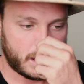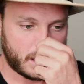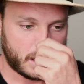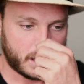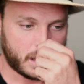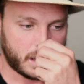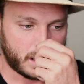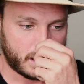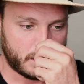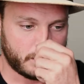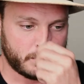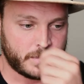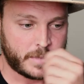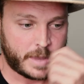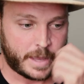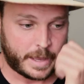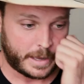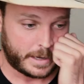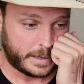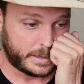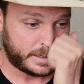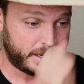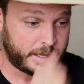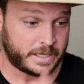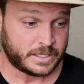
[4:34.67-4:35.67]

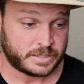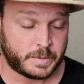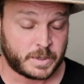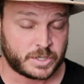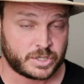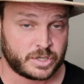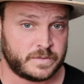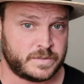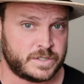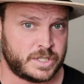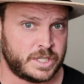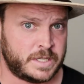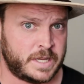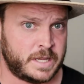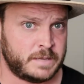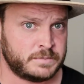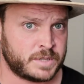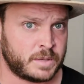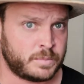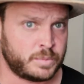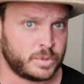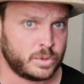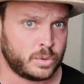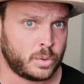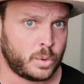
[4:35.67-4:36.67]
And especially if she teams
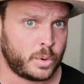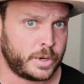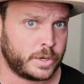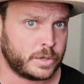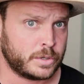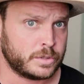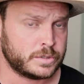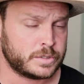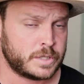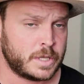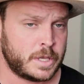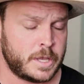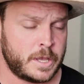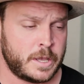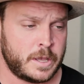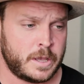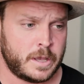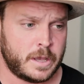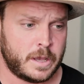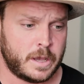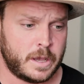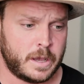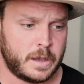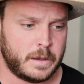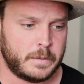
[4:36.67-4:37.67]
up with lawyers,
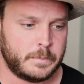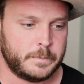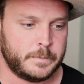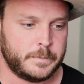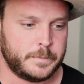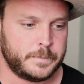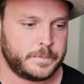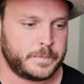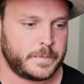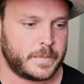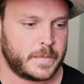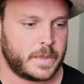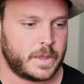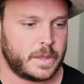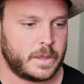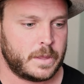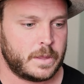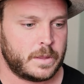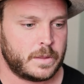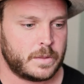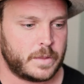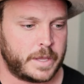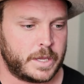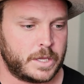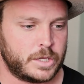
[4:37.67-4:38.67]

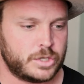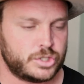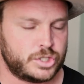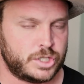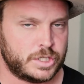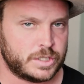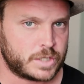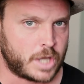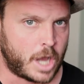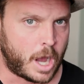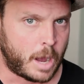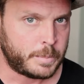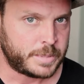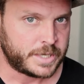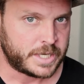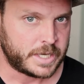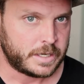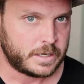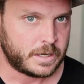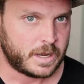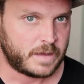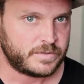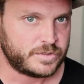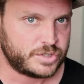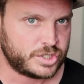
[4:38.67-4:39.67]
like, she's competent
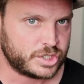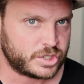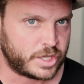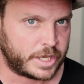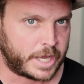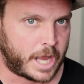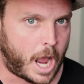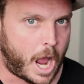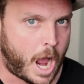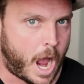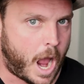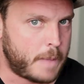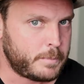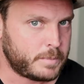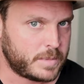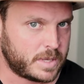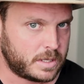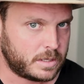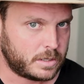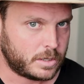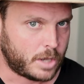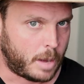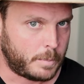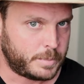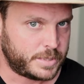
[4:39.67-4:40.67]
enough, just like I'm
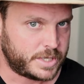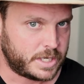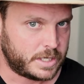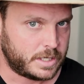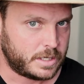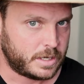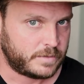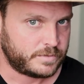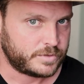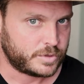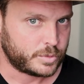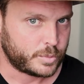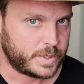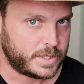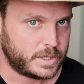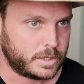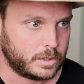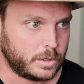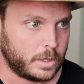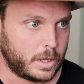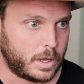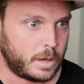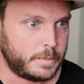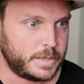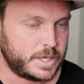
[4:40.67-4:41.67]
competent enough to read the
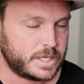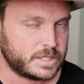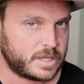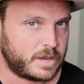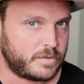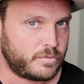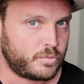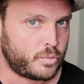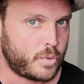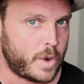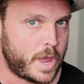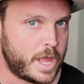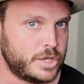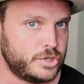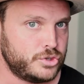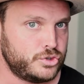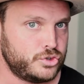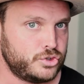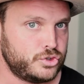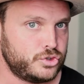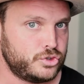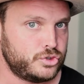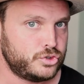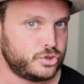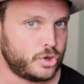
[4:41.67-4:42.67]
law because I've read
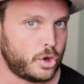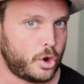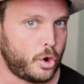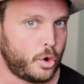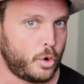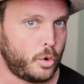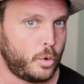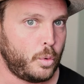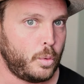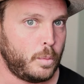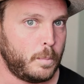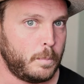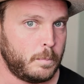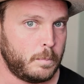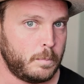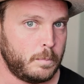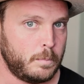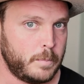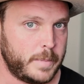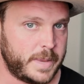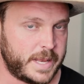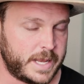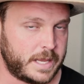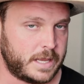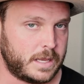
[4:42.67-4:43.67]
so
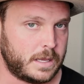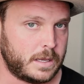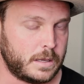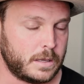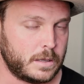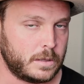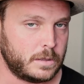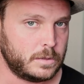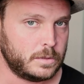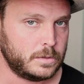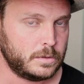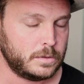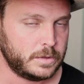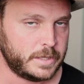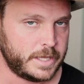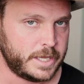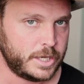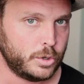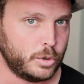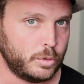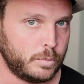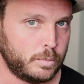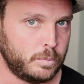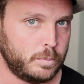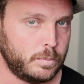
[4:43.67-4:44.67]
many
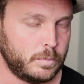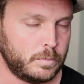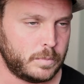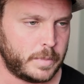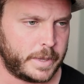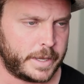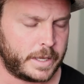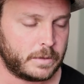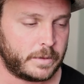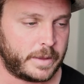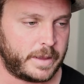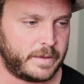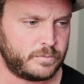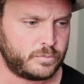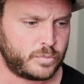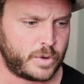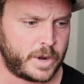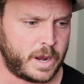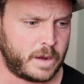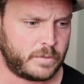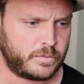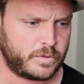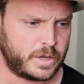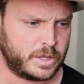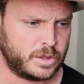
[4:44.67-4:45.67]
legal, like,
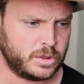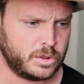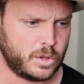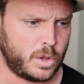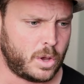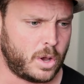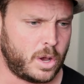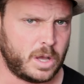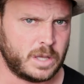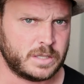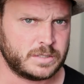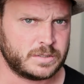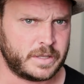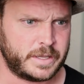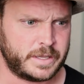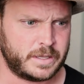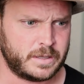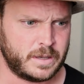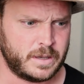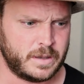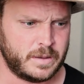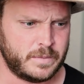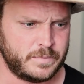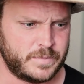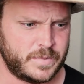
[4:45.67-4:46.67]
I've read laws, like
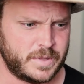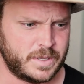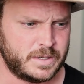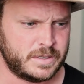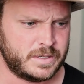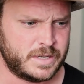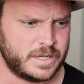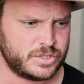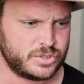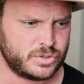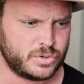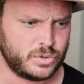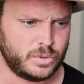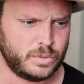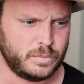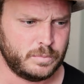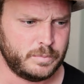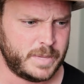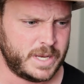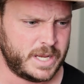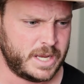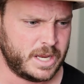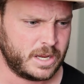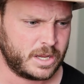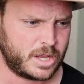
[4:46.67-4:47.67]
the Digital
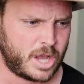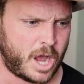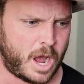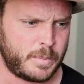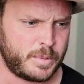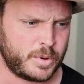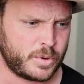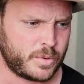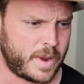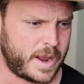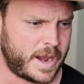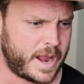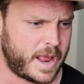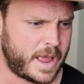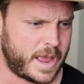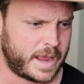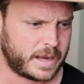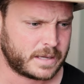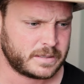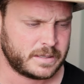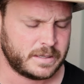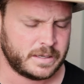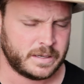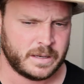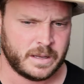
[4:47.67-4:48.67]
Media and Copyright
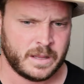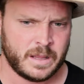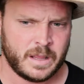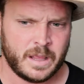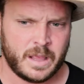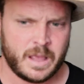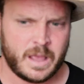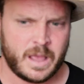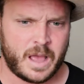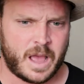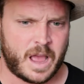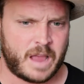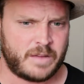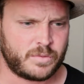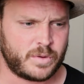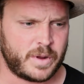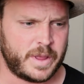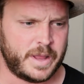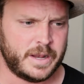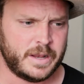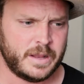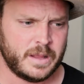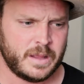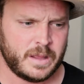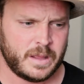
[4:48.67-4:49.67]
Act, and I've
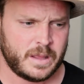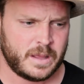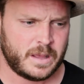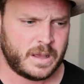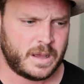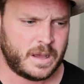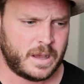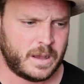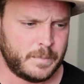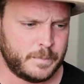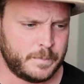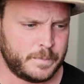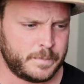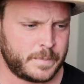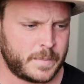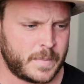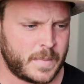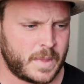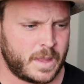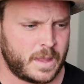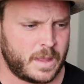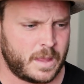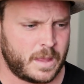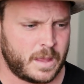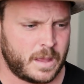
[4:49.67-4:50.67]
read
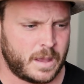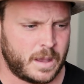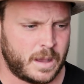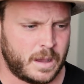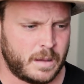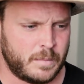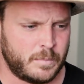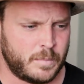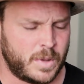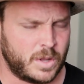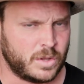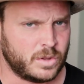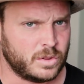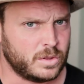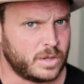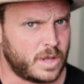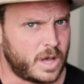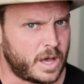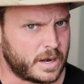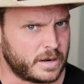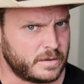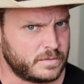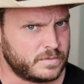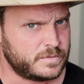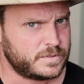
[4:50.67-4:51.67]
a
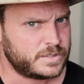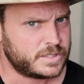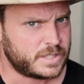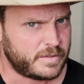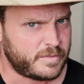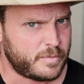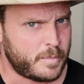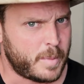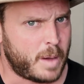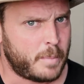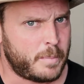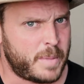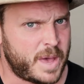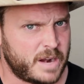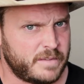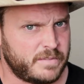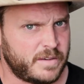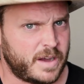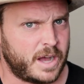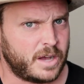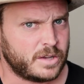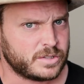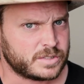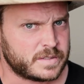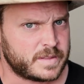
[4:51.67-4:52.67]
lot of stuff about
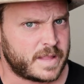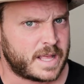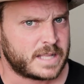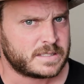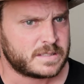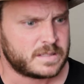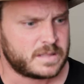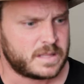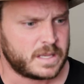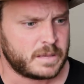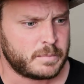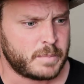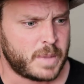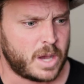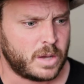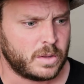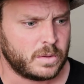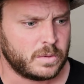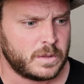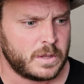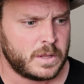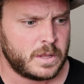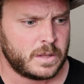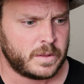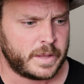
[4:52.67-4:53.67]
pedophiles. And that's the thing
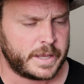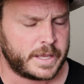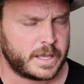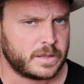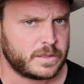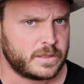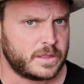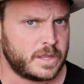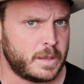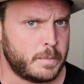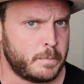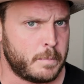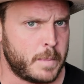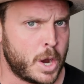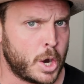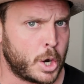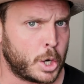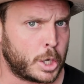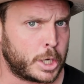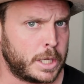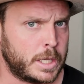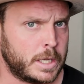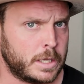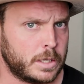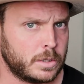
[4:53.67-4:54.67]
about, like, the
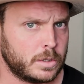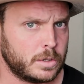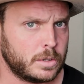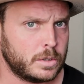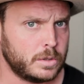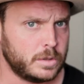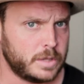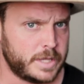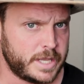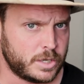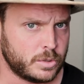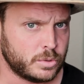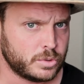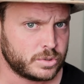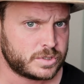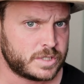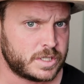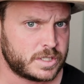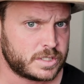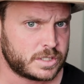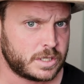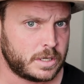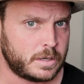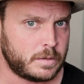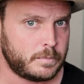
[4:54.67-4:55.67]
American legal
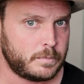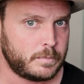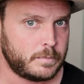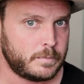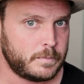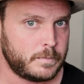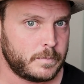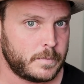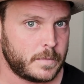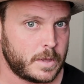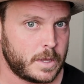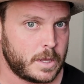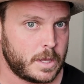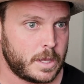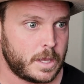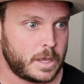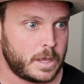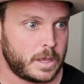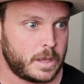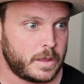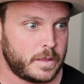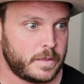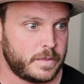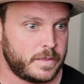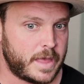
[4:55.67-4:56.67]
system,
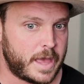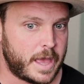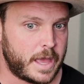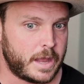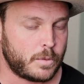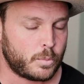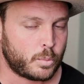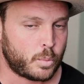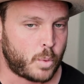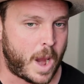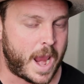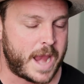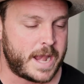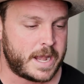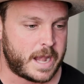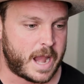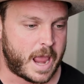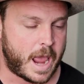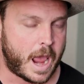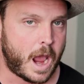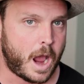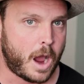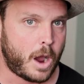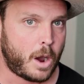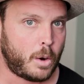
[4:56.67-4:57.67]
that right
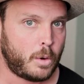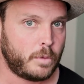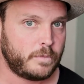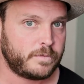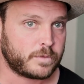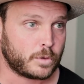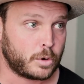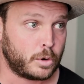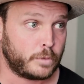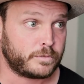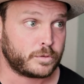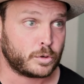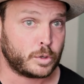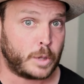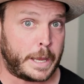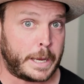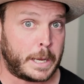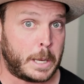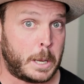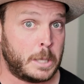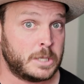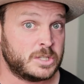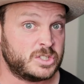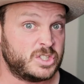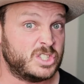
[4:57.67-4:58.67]
now, for
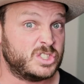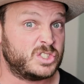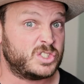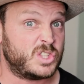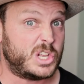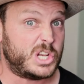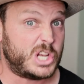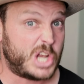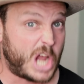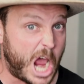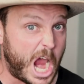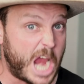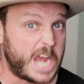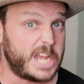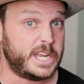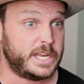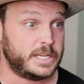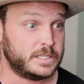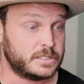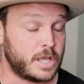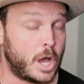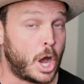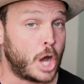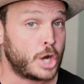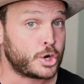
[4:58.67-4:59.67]
like, since the
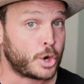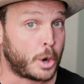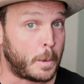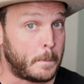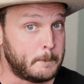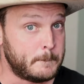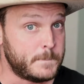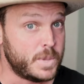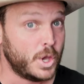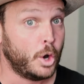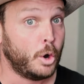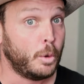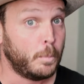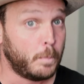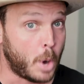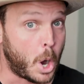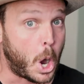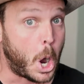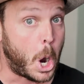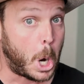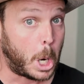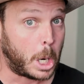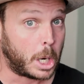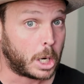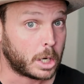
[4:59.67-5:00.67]
90s, under Bill
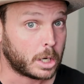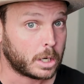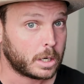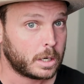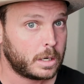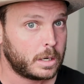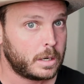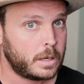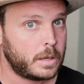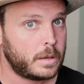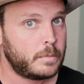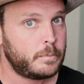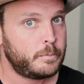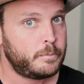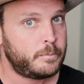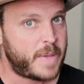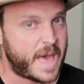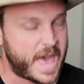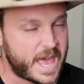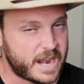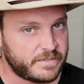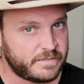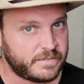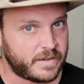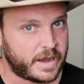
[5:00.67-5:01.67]
Barr,
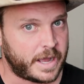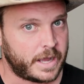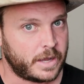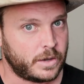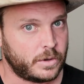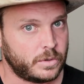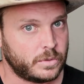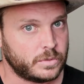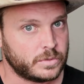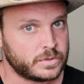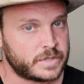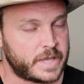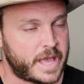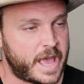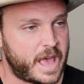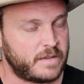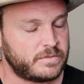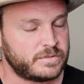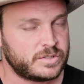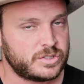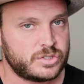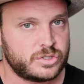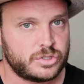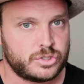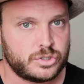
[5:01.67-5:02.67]
pedophiles have
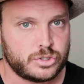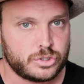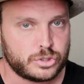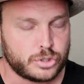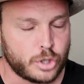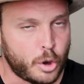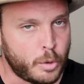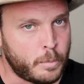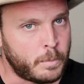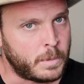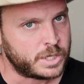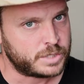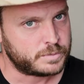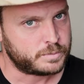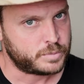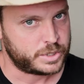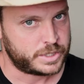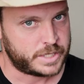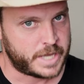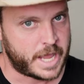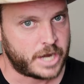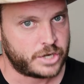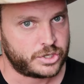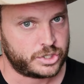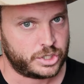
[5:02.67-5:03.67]
so much
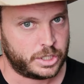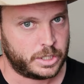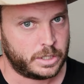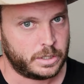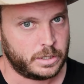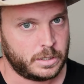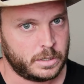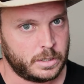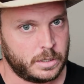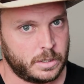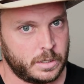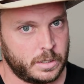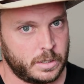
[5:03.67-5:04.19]
protection